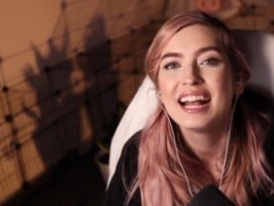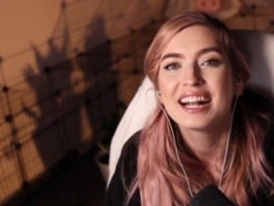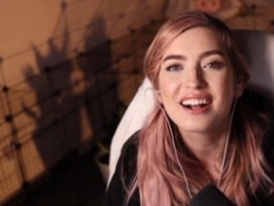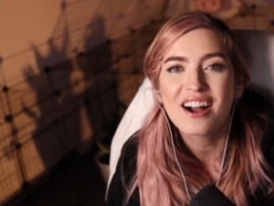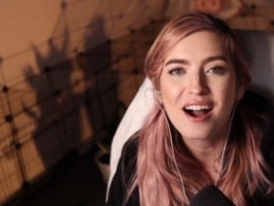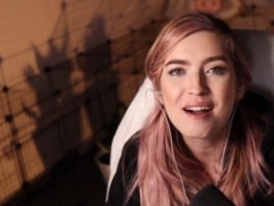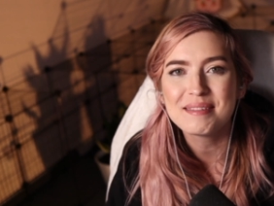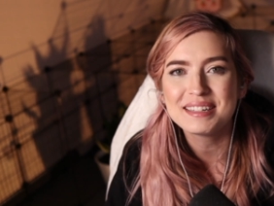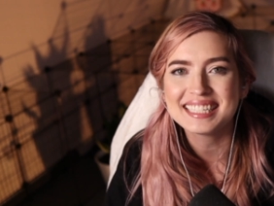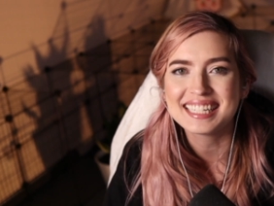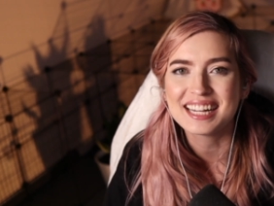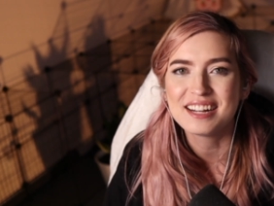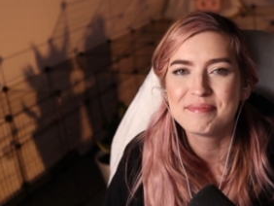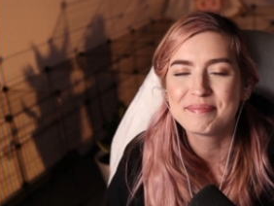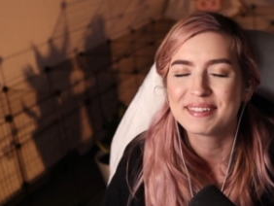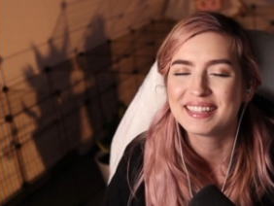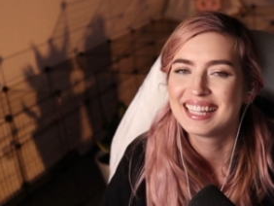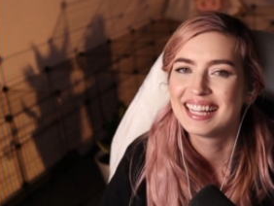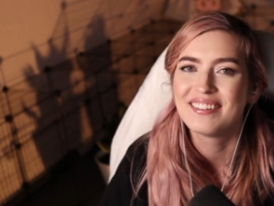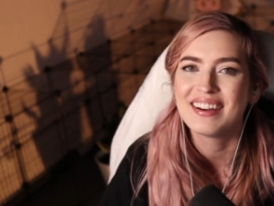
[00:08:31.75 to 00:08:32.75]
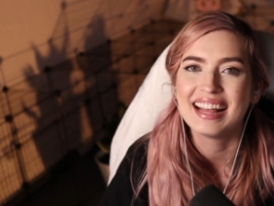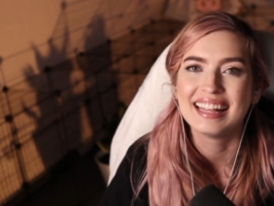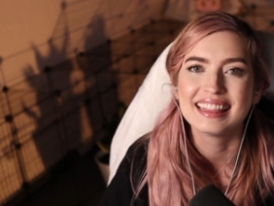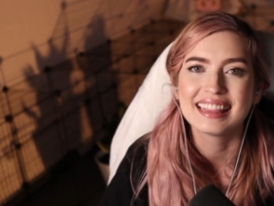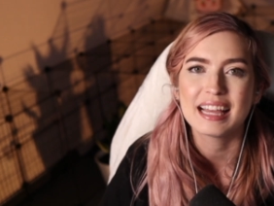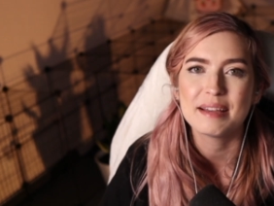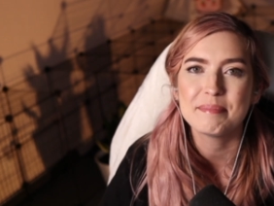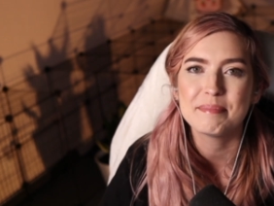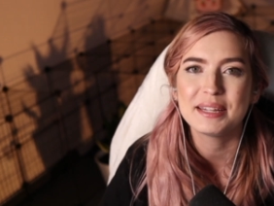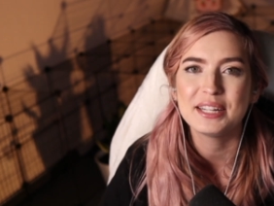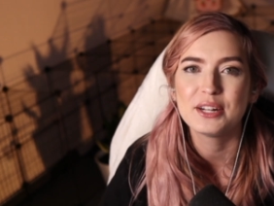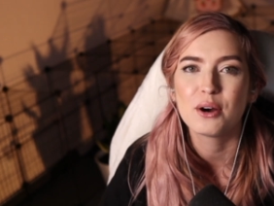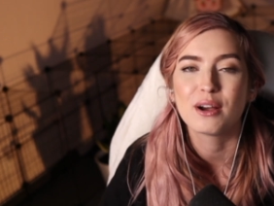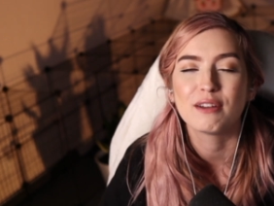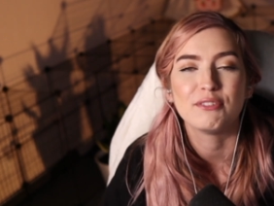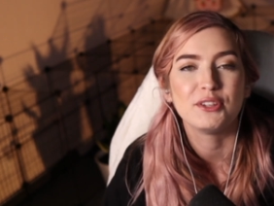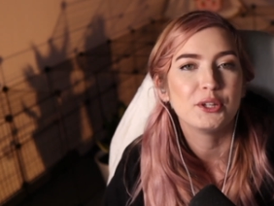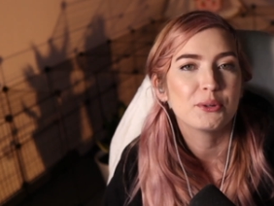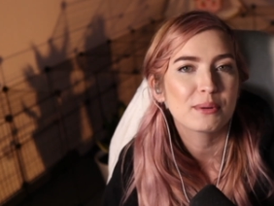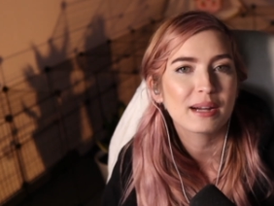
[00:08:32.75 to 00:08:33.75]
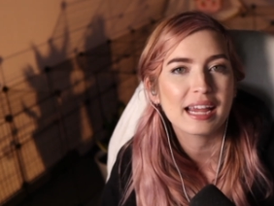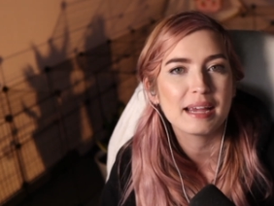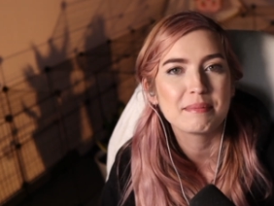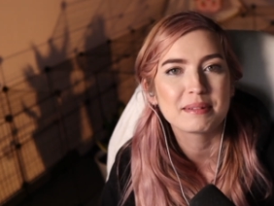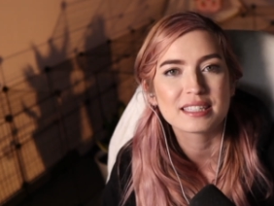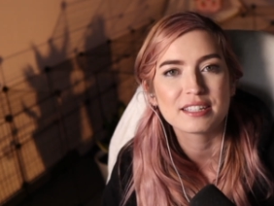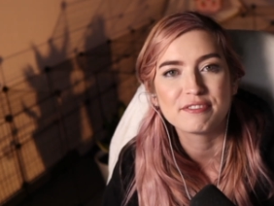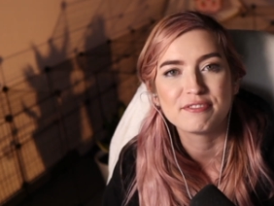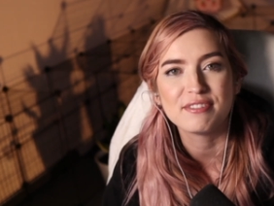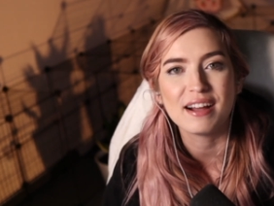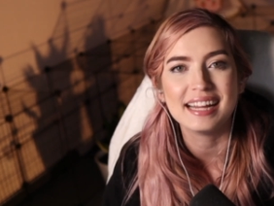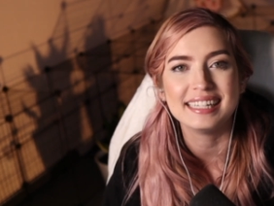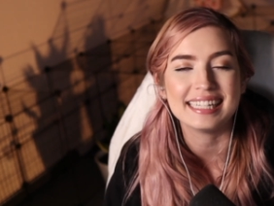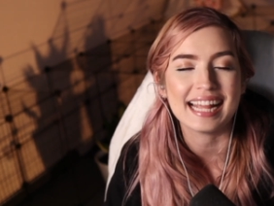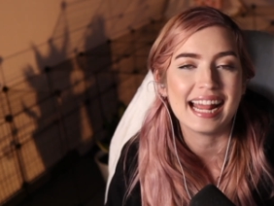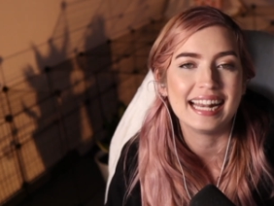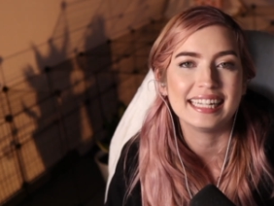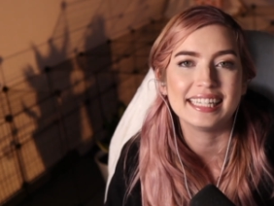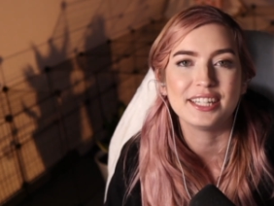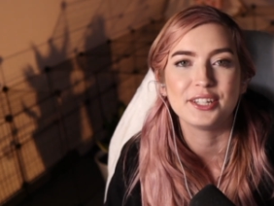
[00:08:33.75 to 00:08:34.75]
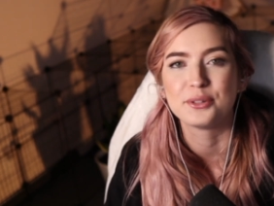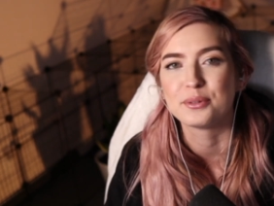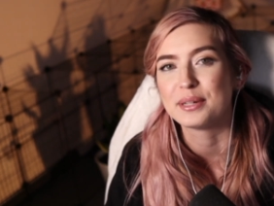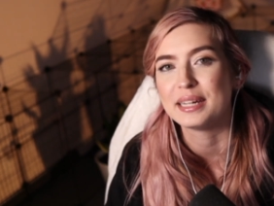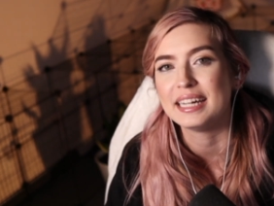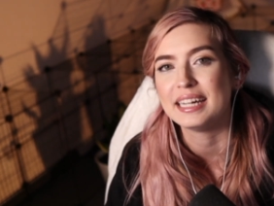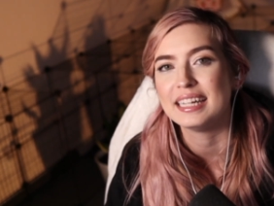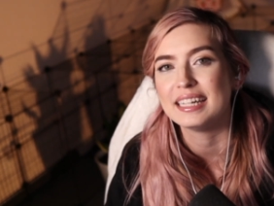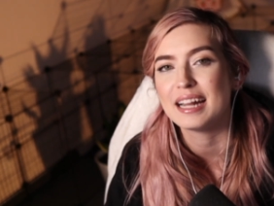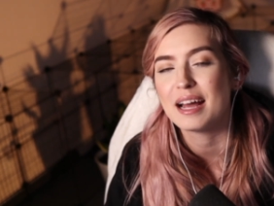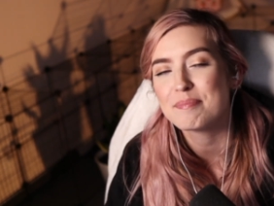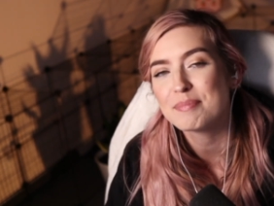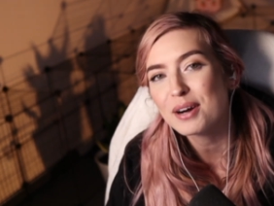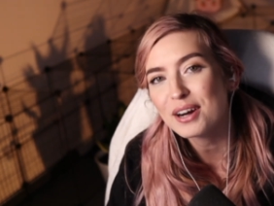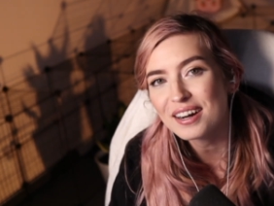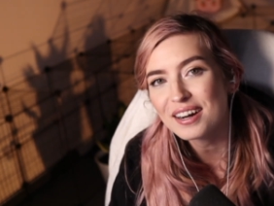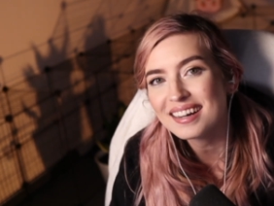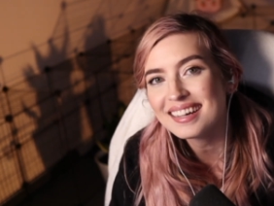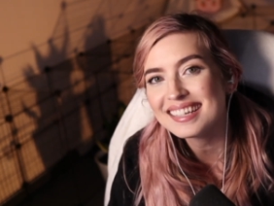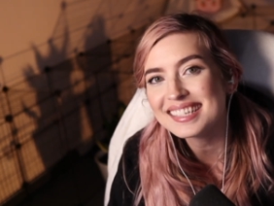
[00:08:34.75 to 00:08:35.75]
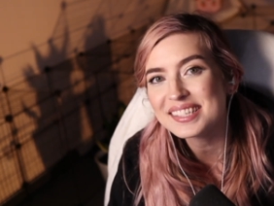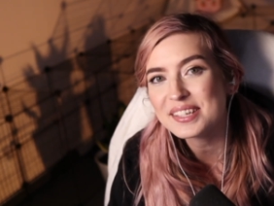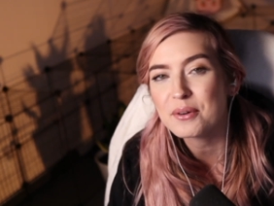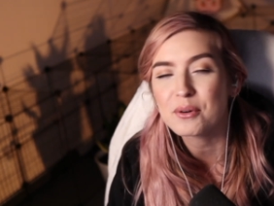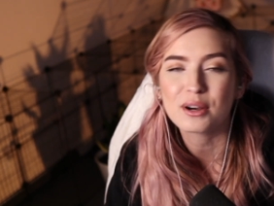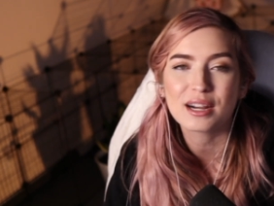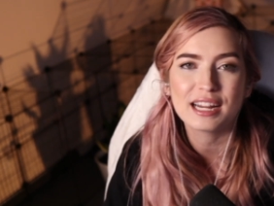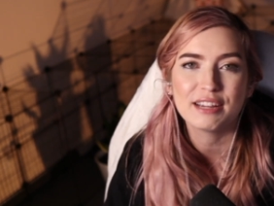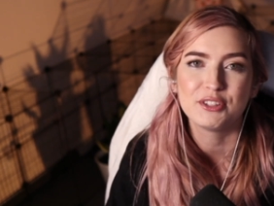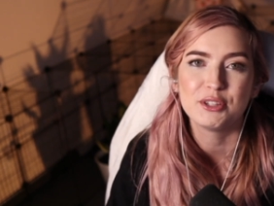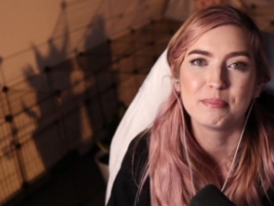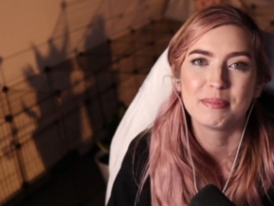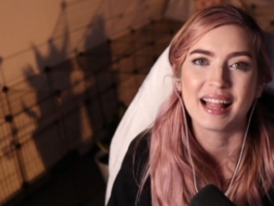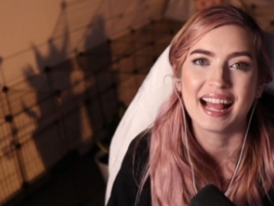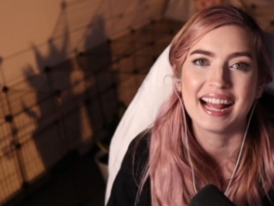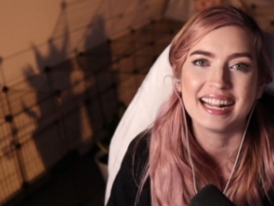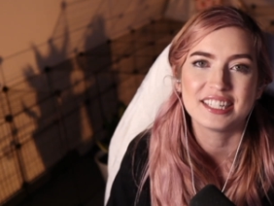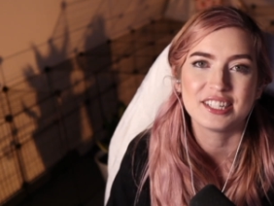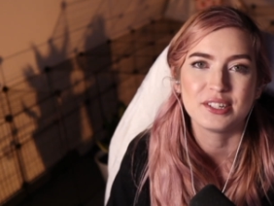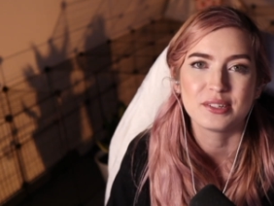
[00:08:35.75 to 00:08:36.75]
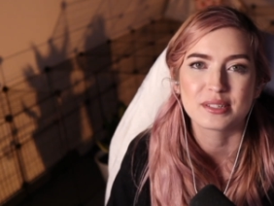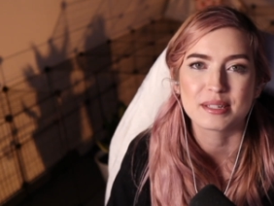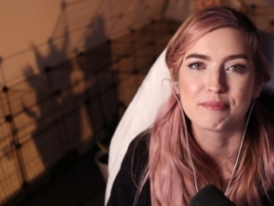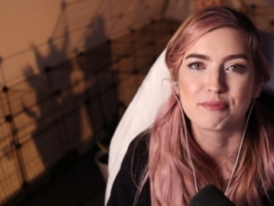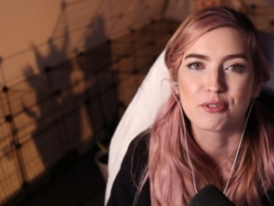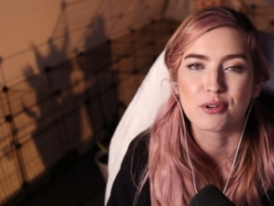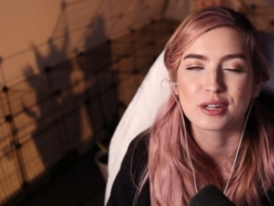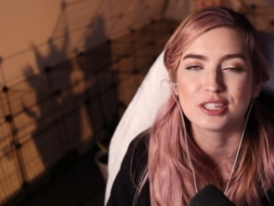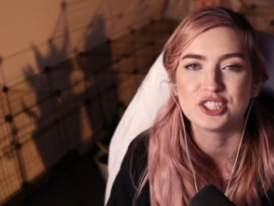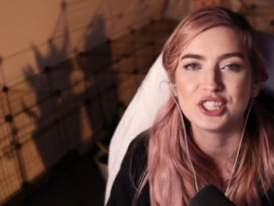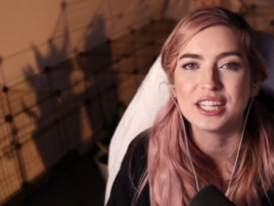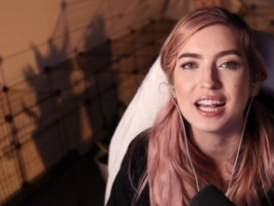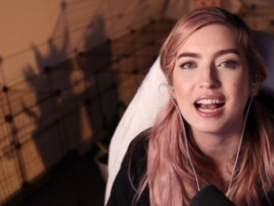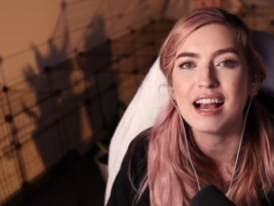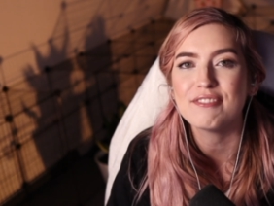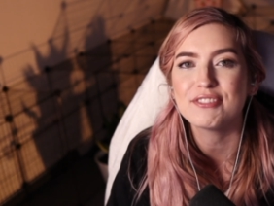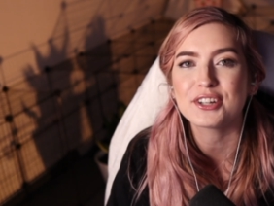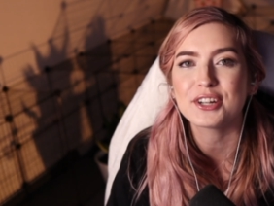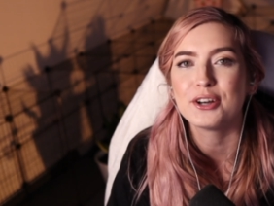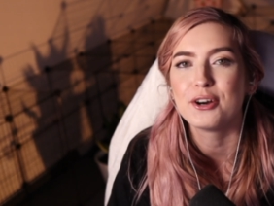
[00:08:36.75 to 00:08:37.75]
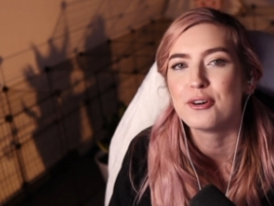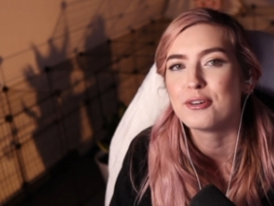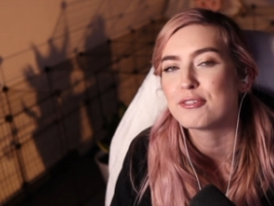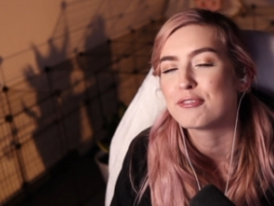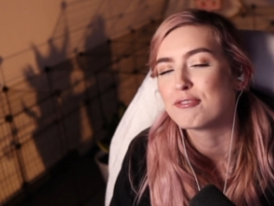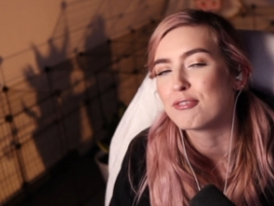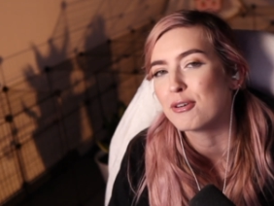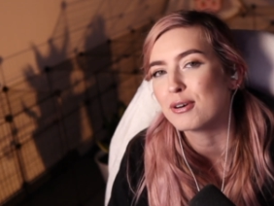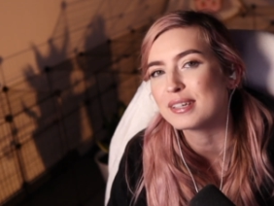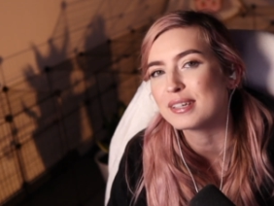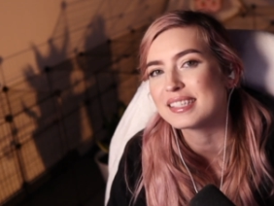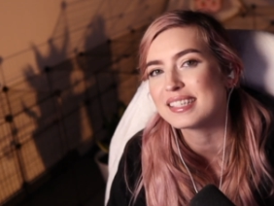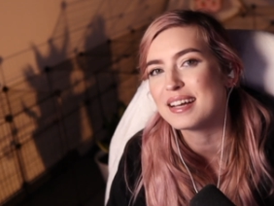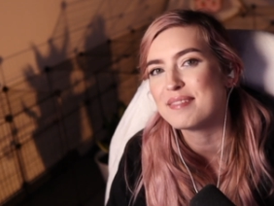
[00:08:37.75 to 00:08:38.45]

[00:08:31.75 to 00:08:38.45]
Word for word: Comment down below and let me know if you were able to find any green pearls, or if you plan to do some foraging of your own for some